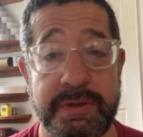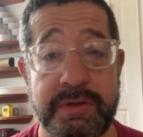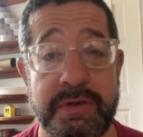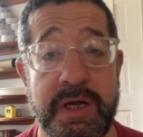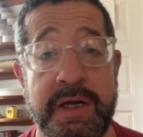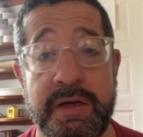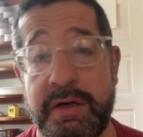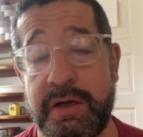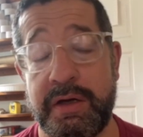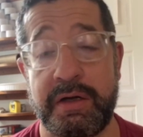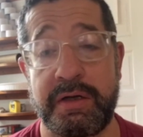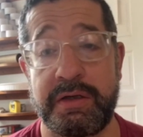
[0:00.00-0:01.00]
is not
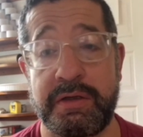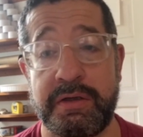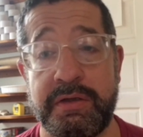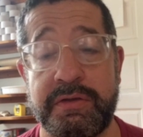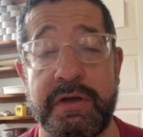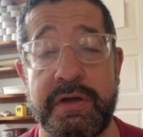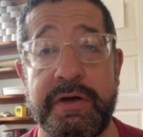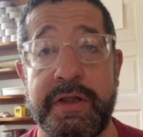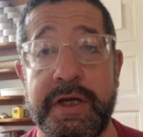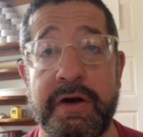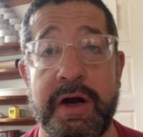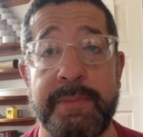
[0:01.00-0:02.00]
is thoroughly
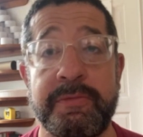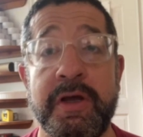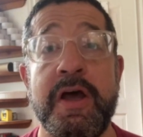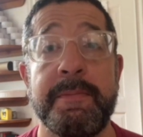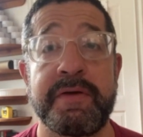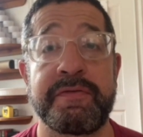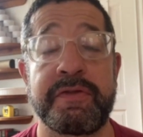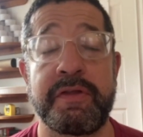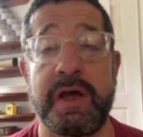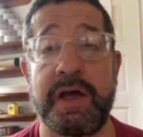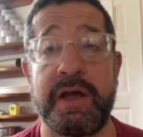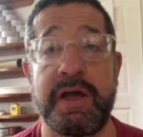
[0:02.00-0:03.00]
corrupt, but
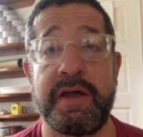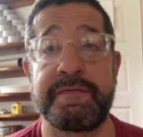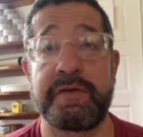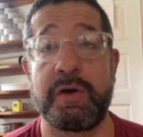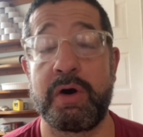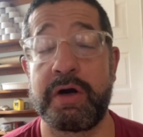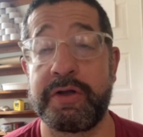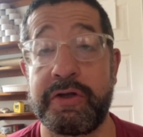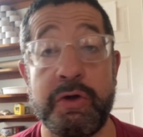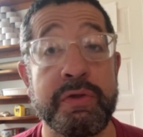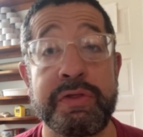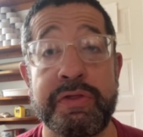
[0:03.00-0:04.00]
if or
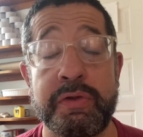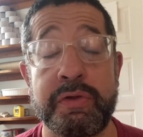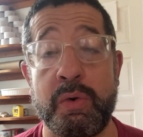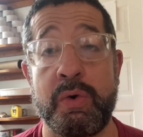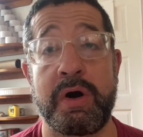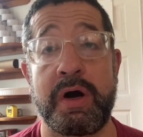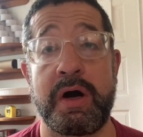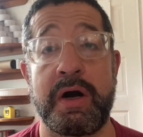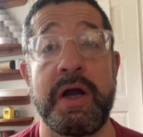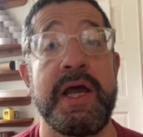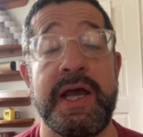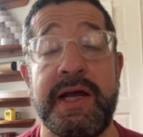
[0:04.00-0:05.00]
youth
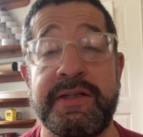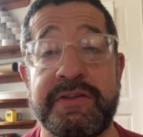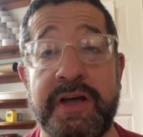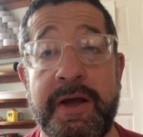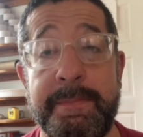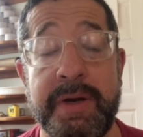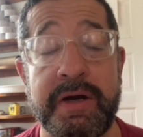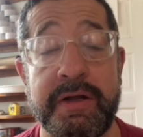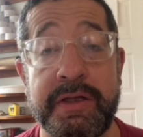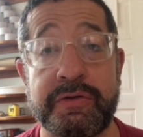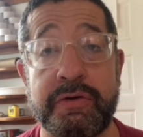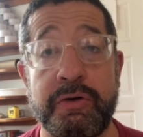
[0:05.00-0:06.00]
or
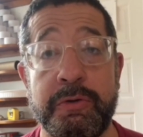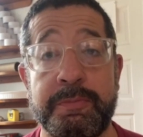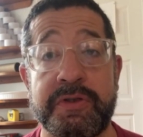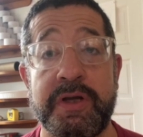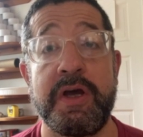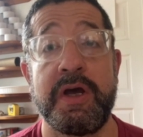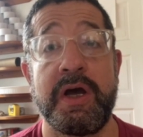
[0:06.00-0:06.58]
anti-imperialist groups